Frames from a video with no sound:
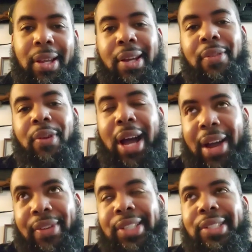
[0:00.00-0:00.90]

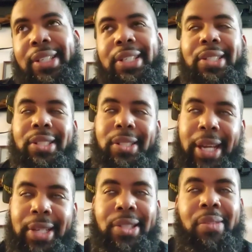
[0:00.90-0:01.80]
Obviously,
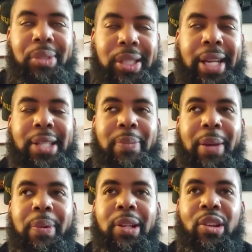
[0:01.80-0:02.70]
some states
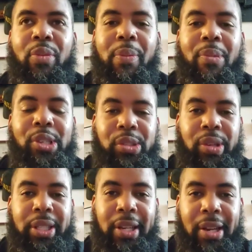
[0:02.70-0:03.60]
may be a little bit more
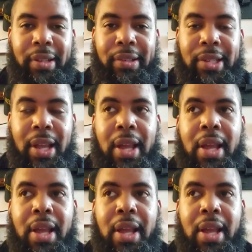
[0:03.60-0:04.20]
strict than others,